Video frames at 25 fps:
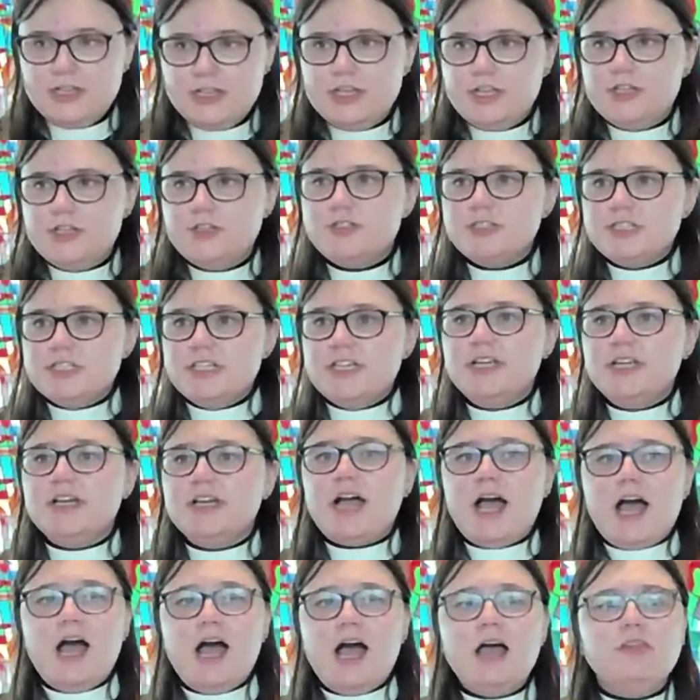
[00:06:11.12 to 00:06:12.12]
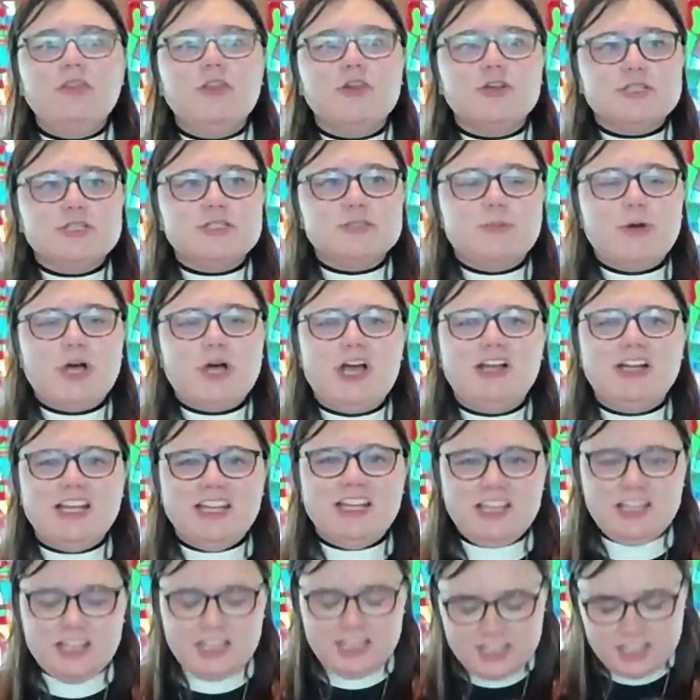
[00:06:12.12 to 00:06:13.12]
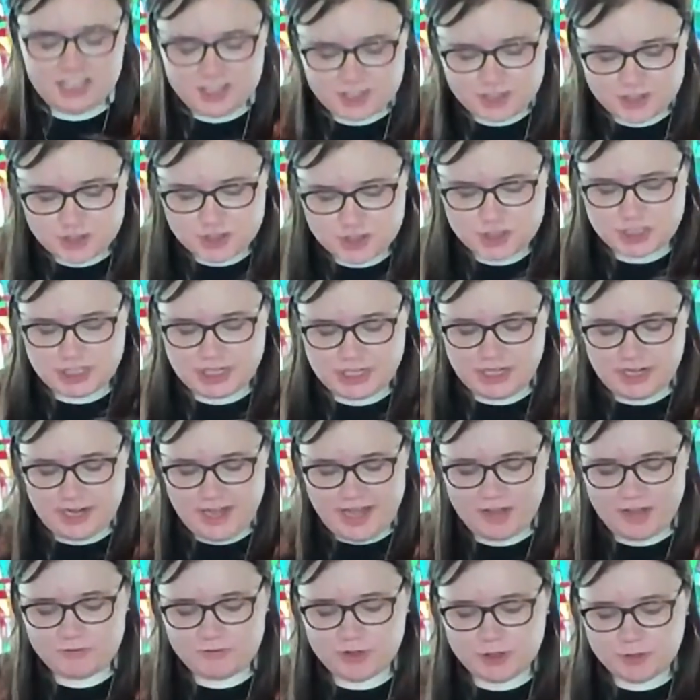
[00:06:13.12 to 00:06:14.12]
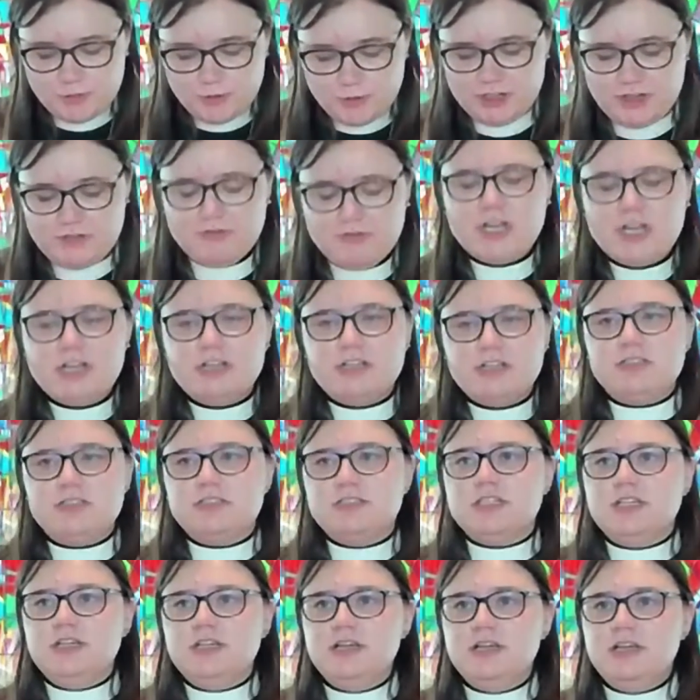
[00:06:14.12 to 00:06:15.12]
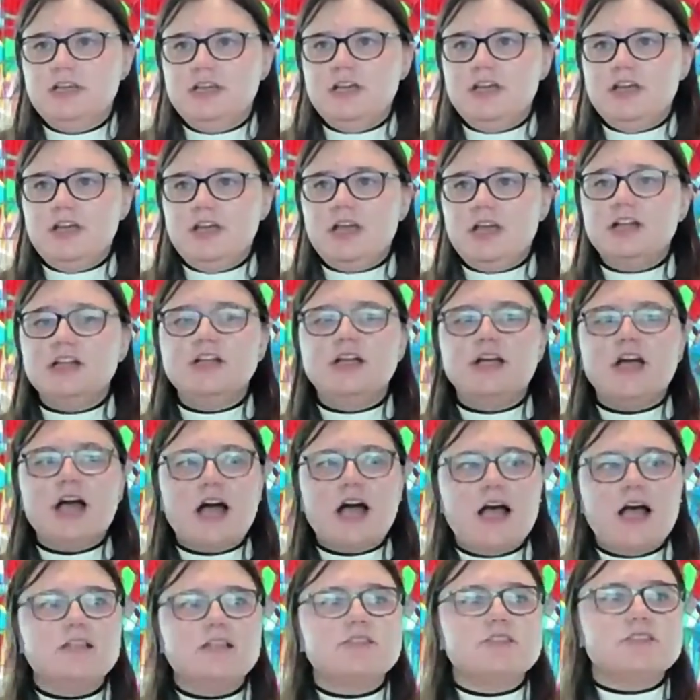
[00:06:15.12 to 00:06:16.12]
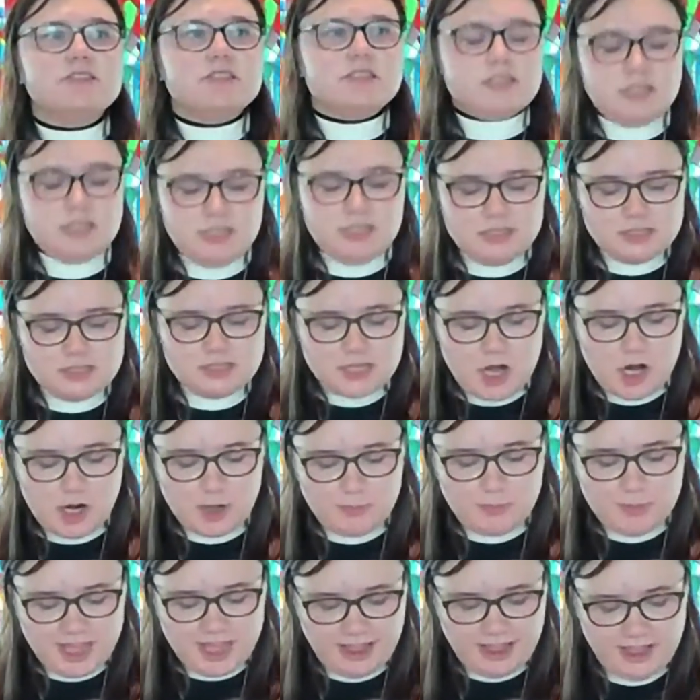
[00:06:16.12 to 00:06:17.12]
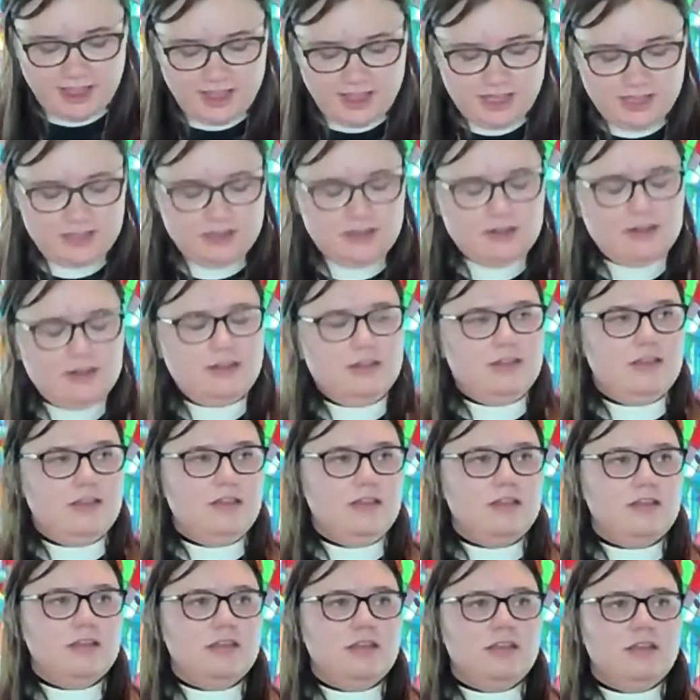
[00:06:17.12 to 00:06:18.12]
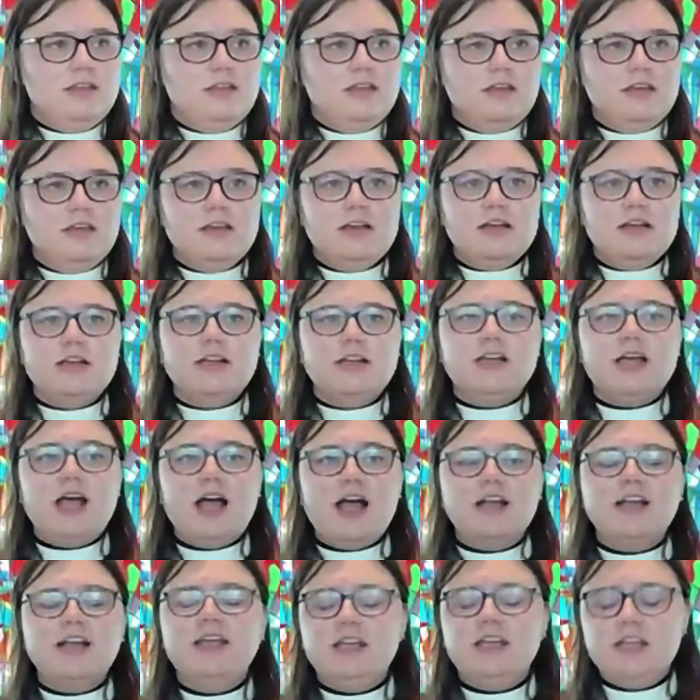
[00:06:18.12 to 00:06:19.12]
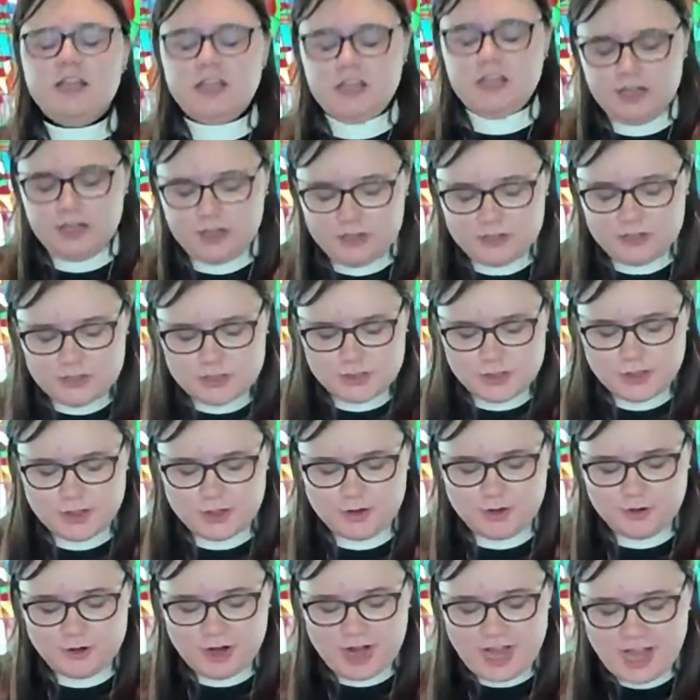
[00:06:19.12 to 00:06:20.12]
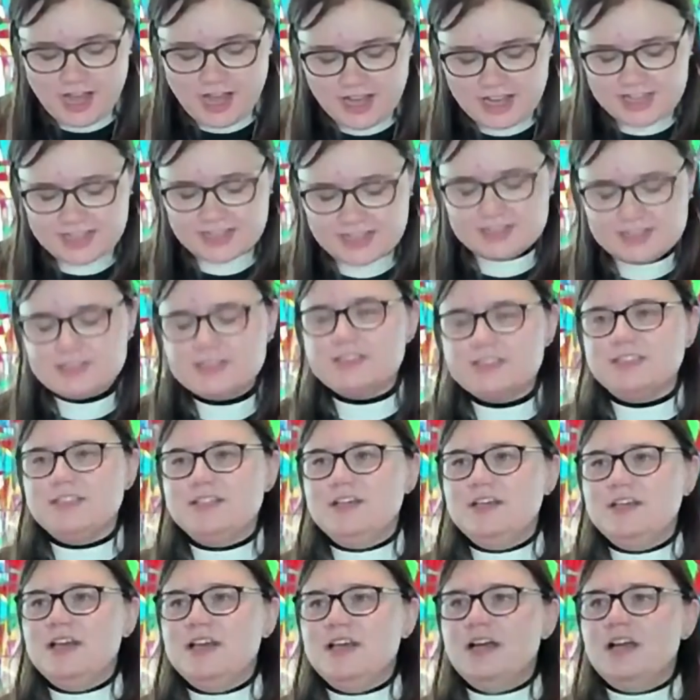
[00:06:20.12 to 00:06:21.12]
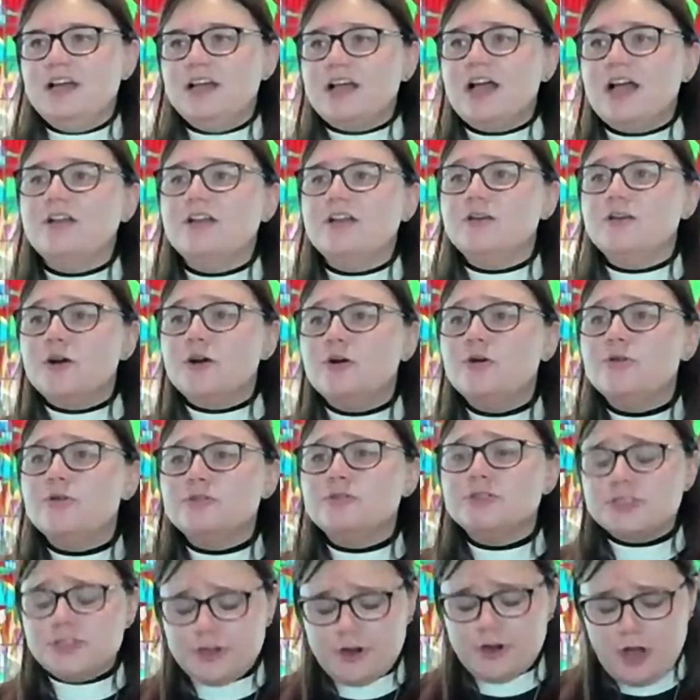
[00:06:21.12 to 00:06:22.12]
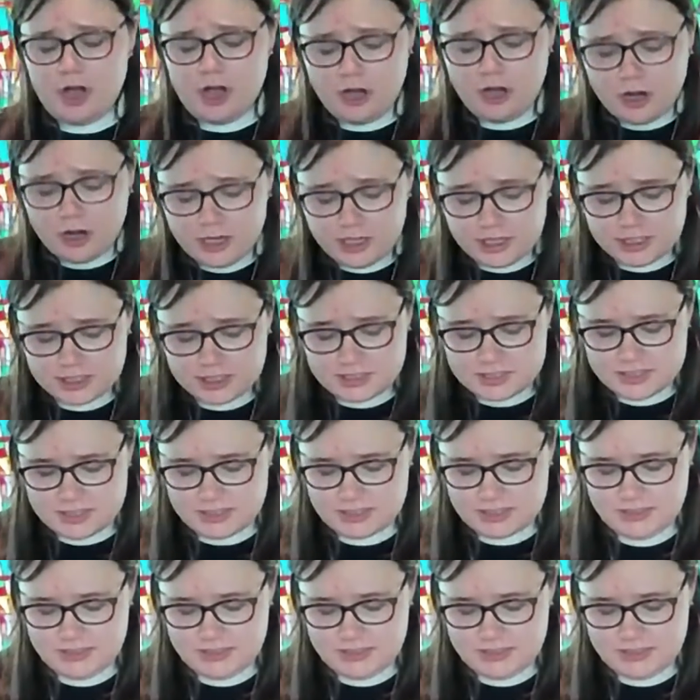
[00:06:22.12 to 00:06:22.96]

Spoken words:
You see, God looks upon each and every one of us, and God sees our pain. God hears your cries. God knows your heart.